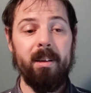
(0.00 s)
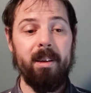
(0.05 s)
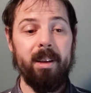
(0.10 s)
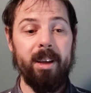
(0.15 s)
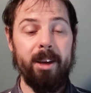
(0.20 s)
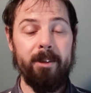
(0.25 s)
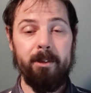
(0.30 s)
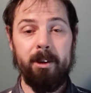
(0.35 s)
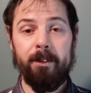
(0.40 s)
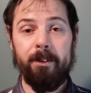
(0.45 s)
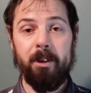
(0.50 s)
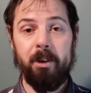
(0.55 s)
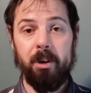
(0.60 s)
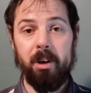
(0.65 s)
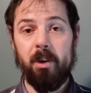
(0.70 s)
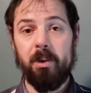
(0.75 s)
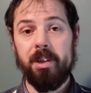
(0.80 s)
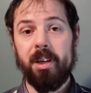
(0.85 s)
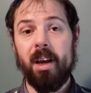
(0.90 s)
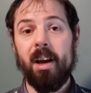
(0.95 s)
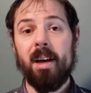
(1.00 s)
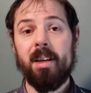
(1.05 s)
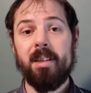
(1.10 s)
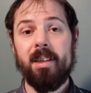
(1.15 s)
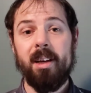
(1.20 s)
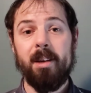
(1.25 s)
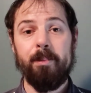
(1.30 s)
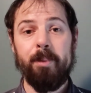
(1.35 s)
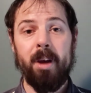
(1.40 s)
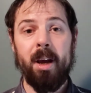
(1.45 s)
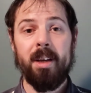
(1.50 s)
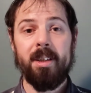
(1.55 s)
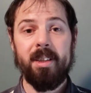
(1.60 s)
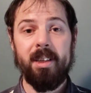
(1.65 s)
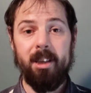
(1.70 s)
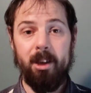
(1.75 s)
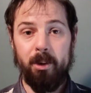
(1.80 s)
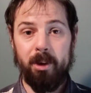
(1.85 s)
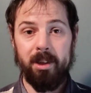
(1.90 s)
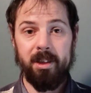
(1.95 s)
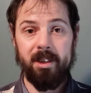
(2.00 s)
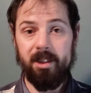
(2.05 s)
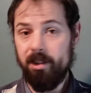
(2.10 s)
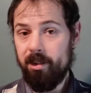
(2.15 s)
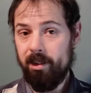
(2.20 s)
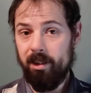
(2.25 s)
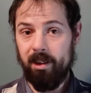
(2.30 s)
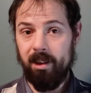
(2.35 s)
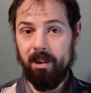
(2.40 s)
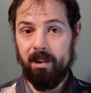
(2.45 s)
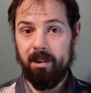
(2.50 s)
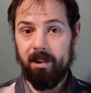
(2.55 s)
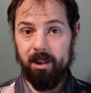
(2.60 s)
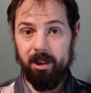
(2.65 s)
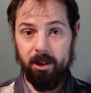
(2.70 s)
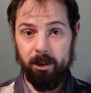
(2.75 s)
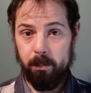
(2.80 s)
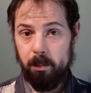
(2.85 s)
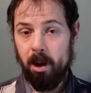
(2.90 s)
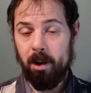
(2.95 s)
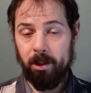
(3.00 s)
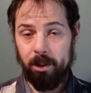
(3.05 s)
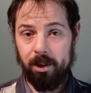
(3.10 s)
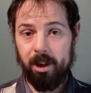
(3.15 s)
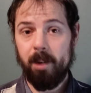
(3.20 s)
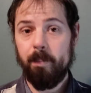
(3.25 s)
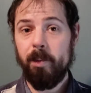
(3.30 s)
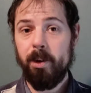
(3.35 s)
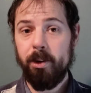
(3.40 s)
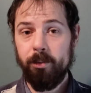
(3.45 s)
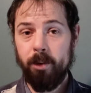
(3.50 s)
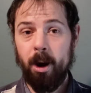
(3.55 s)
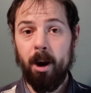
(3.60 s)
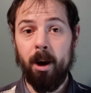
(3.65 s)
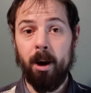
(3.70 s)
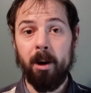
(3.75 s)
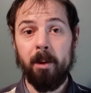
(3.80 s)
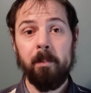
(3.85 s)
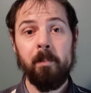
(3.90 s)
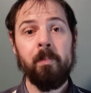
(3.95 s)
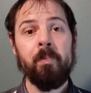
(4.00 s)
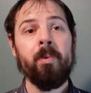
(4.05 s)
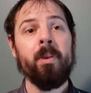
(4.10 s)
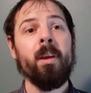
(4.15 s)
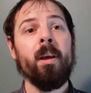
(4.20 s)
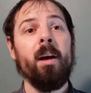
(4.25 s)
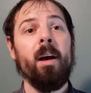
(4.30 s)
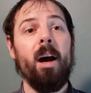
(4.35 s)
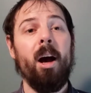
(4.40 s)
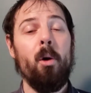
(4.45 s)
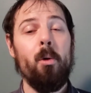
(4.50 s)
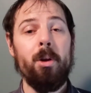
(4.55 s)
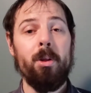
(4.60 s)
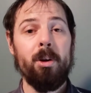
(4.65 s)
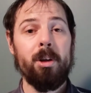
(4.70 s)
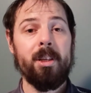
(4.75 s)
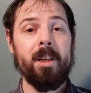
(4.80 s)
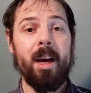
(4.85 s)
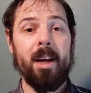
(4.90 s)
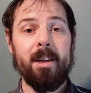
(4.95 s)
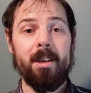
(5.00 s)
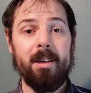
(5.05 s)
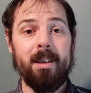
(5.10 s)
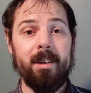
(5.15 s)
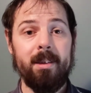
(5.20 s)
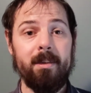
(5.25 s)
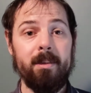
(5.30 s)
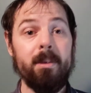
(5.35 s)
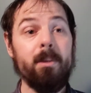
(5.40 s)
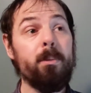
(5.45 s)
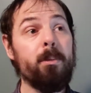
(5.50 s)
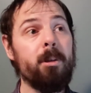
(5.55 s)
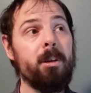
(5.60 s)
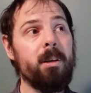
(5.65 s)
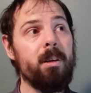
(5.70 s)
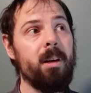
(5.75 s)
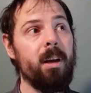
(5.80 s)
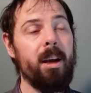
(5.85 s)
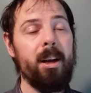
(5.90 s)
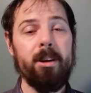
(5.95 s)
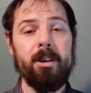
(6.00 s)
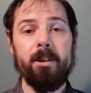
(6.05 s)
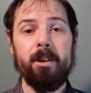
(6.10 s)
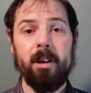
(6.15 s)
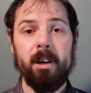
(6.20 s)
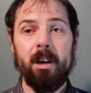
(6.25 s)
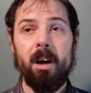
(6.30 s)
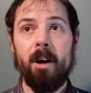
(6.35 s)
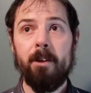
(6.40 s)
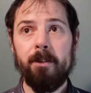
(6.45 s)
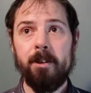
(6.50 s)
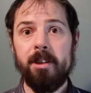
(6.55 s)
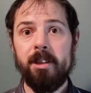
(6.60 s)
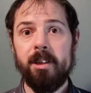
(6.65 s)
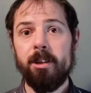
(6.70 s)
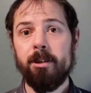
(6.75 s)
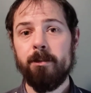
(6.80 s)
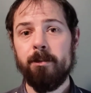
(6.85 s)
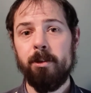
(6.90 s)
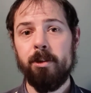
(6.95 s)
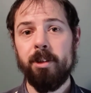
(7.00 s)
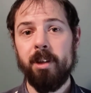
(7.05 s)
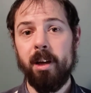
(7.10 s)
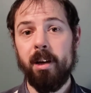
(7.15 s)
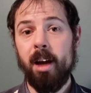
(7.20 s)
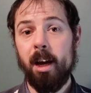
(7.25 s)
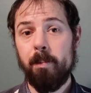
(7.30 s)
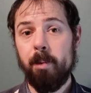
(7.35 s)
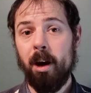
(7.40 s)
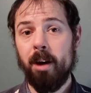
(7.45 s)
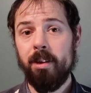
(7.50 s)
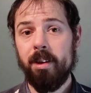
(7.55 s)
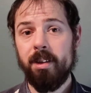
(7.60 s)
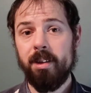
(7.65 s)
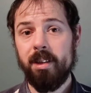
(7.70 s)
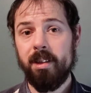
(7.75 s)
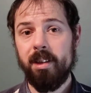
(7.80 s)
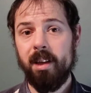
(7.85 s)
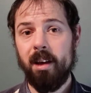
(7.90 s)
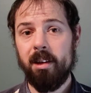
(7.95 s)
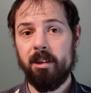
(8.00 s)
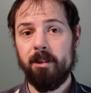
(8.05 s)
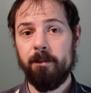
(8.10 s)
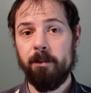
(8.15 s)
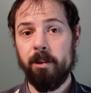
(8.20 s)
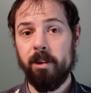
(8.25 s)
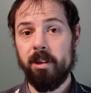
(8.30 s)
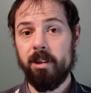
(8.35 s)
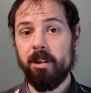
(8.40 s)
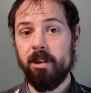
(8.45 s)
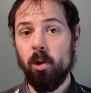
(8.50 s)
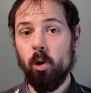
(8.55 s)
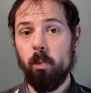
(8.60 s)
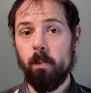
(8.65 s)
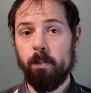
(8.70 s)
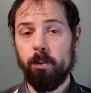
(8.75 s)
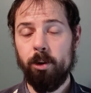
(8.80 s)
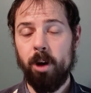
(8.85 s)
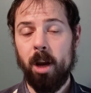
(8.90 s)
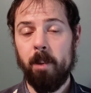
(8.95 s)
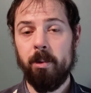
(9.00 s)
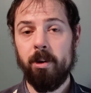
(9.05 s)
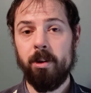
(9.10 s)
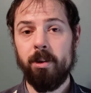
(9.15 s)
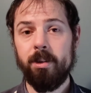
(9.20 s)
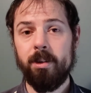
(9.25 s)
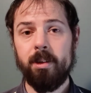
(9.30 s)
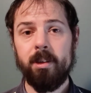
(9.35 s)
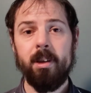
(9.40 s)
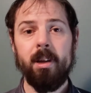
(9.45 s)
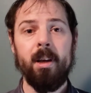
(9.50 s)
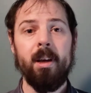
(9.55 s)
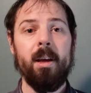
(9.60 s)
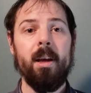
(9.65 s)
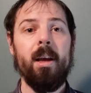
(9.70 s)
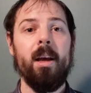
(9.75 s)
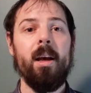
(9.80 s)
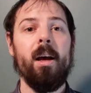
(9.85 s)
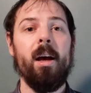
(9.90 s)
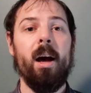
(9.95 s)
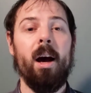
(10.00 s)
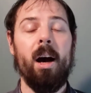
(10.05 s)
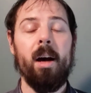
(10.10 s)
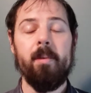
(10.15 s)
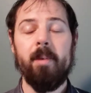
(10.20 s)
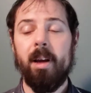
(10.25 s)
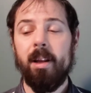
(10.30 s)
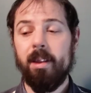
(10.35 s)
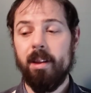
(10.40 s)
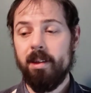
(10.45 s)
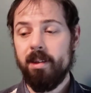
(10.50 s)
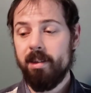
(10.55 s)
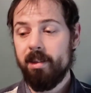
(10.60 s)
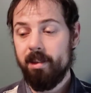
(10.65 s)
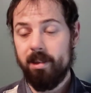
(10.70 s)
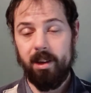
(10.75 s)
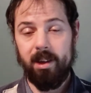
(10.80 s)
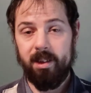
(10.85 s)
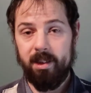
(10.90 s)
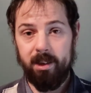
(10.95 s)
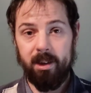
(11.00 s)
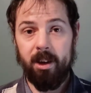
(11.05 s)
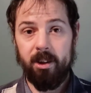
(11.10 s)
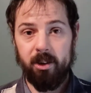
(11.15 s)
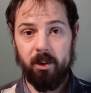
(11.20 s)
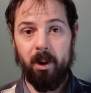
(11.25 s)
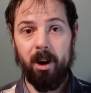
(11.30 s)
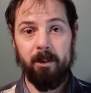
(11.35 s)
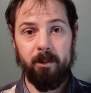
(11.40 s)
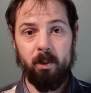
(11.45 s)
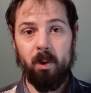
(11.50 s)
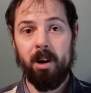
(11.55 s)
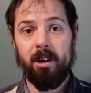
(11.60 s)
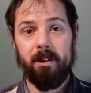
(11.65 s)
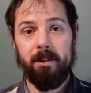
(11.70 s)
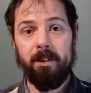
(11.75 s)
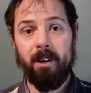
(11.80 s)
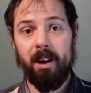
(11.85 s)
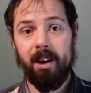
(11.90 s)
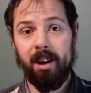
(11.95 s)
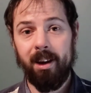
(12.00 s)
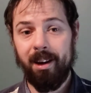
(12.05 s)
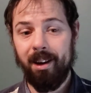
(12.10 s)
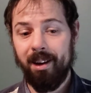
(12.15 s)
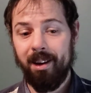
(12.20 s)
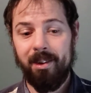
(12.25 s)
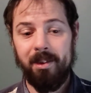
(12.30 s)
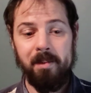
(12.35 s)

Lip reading: Even if you use AIC and BIC, your model can be wrong. We looked at confidence intervals and hypothesis test for the slope parameters. And this is another way of quantifying